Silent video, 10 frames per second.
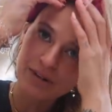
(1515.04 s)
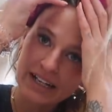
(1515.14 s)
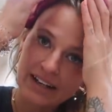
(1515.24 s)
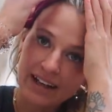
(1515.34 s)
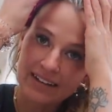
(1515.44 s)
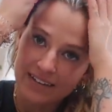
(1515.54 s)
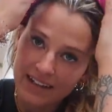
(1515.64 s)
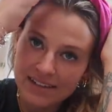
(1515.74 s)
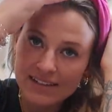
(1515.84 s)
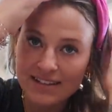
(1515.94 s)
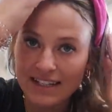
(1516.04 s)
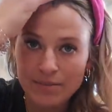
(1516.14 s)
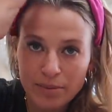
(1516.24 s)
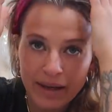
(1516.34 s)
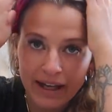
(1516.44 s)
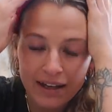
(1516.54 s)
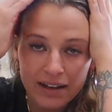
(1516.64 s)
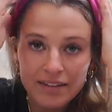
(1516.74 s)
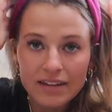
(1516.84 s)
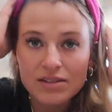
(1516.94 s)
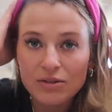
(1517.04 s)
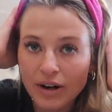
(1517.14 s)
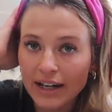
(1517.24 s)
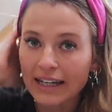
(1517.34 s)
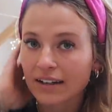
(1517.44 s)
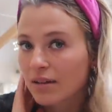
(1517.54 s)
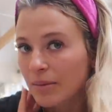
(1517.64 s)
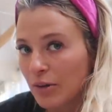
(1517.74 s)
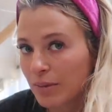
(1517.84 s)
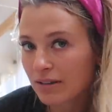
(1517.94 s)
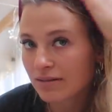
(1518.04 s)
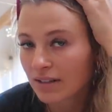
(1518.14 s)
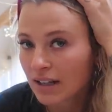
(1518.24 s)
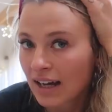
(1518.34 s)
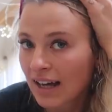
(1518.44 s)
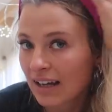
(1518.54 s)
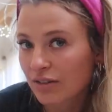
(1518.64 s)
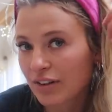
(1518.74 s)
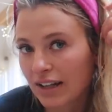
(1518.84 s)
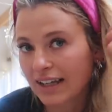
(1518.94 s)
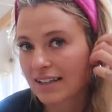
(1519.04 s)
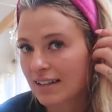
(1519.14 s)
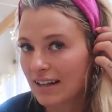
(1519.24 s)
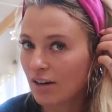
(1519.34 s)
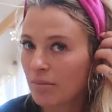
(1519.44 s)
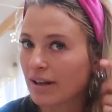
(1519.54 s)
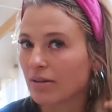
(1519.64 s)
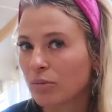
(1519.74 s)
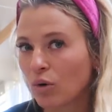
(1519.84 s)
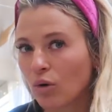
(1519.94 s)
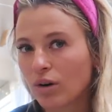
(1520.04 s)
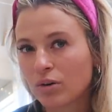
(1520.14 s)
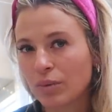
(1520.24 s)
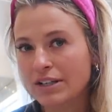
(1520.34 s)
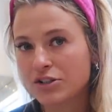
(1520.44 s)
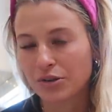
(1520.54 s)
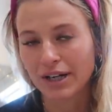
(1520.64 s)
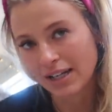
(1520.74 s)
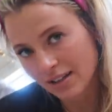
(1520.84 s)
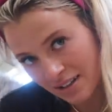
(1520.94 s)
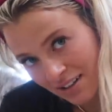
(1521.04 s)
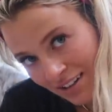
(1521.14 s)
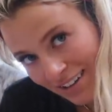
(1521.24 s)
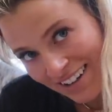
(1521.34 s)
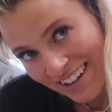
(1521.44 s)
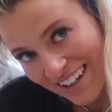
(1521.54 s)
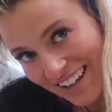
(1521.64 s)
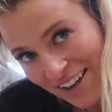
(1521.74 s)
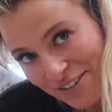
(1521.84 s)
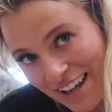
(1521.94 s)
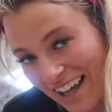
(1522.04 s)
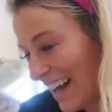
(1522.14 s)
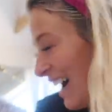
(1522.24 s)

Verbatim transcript: I really like this deep pink that's quite in at the moment and I feel like it's a little bit more wintry. I love it.